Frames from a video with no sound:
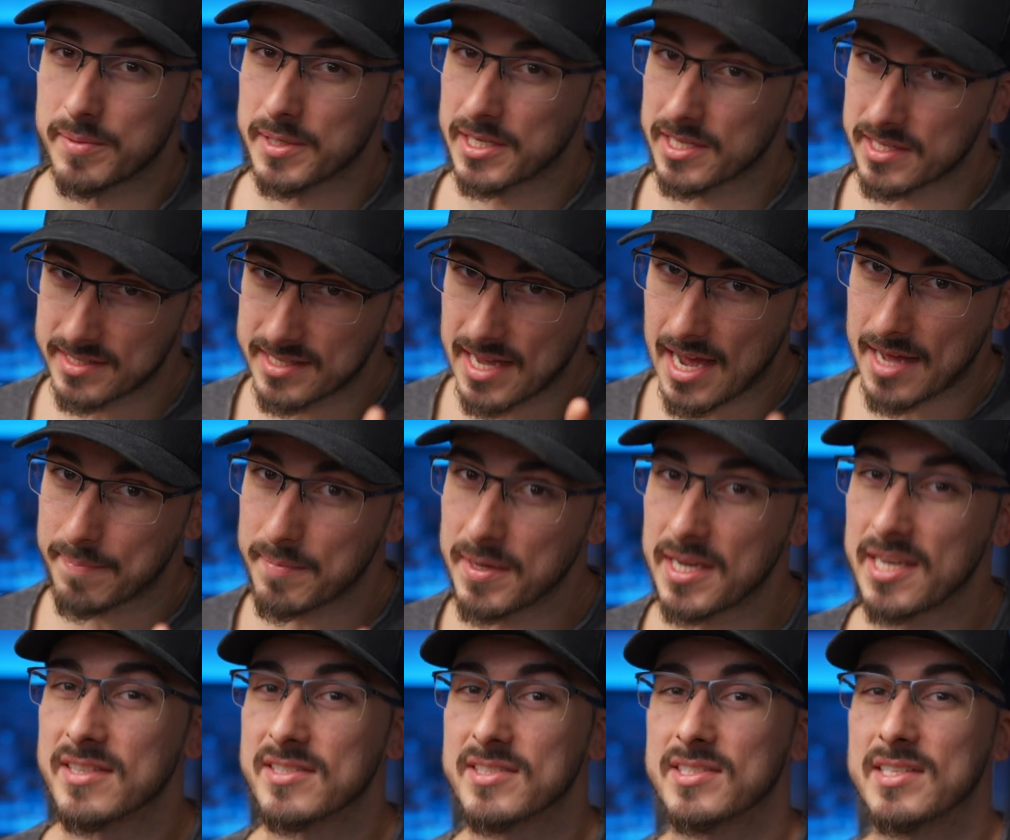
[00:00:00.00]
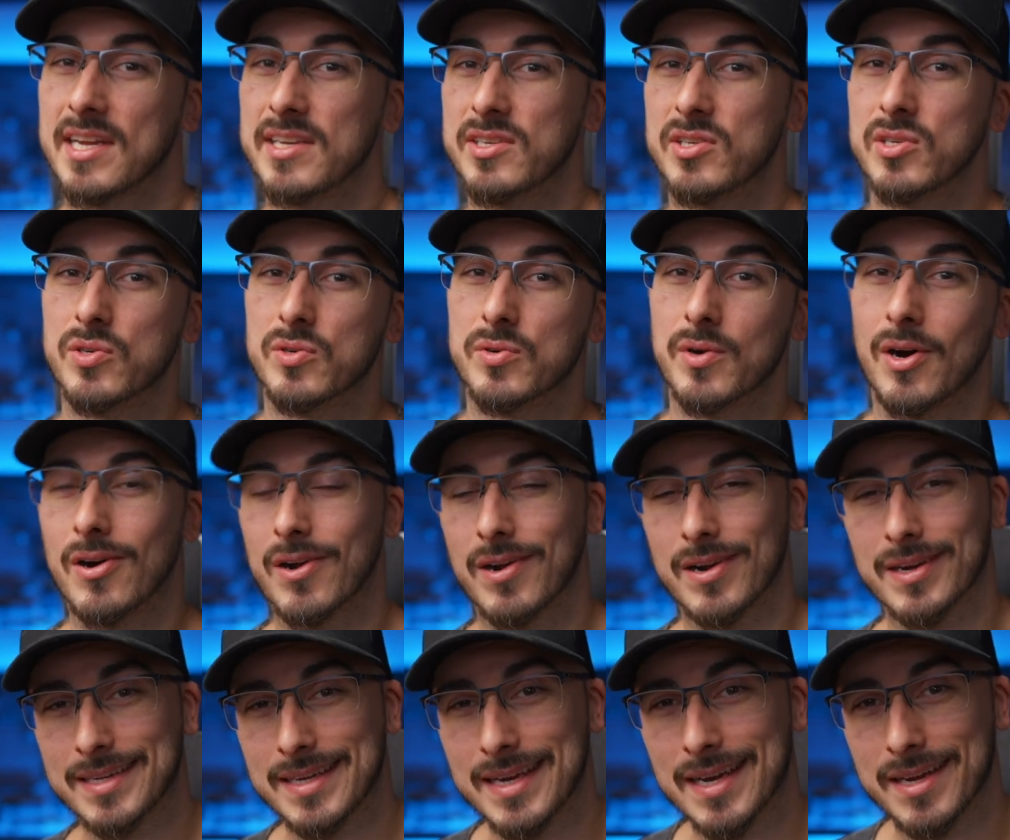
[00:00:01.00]
because that means that you
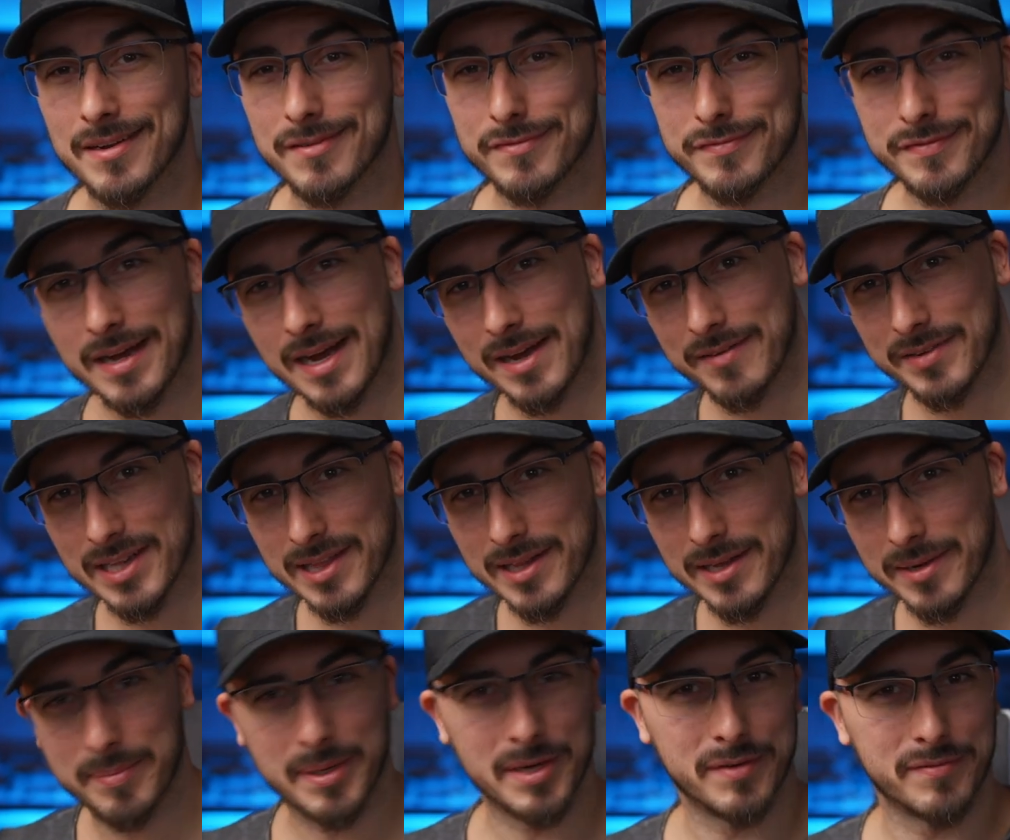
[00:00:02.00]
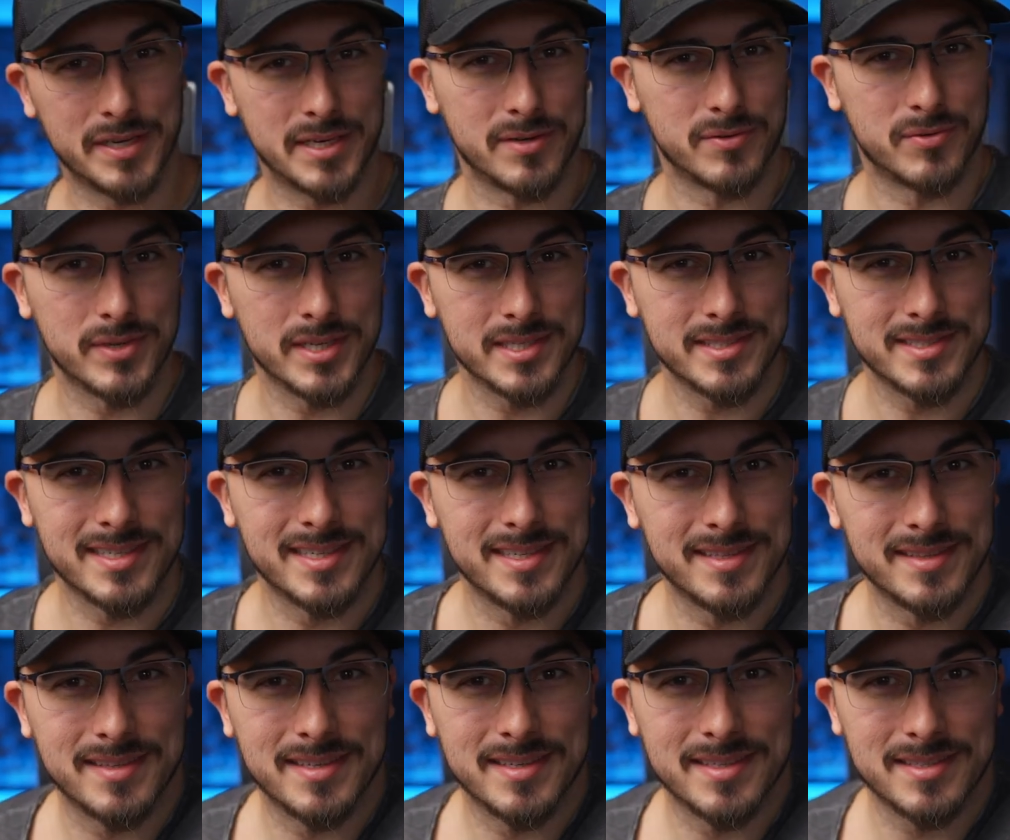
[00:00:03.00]
are kind of having a little bit of interest
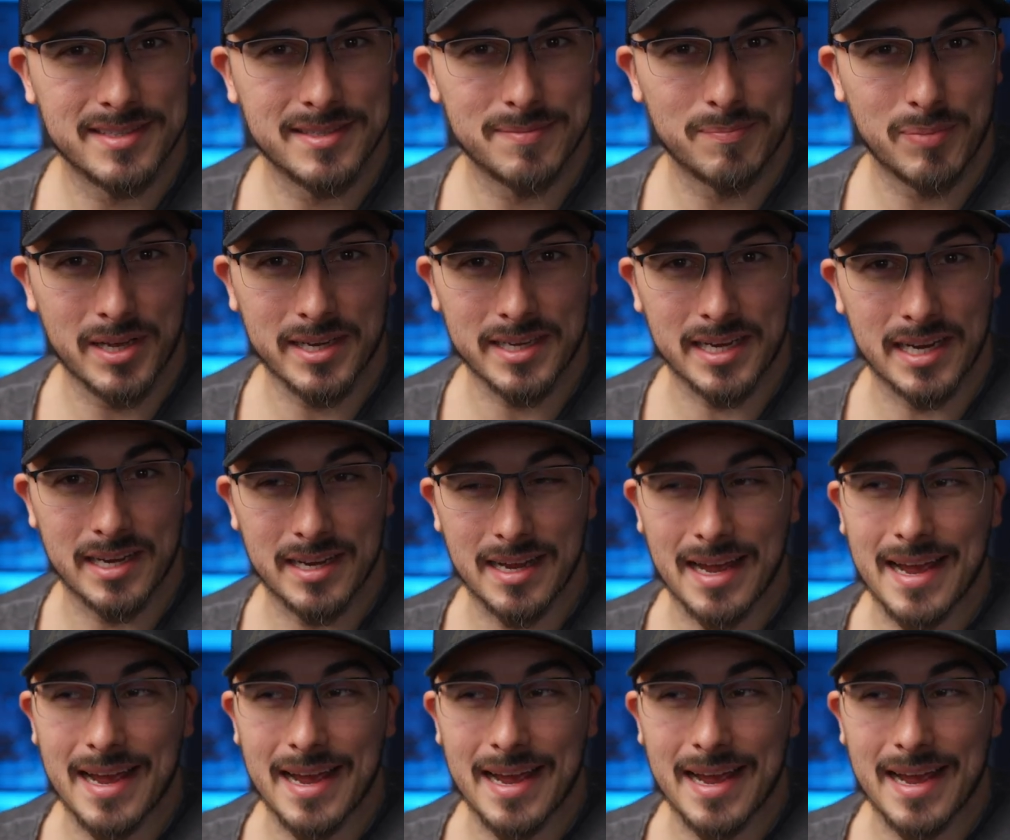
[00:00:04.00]
in this plugin.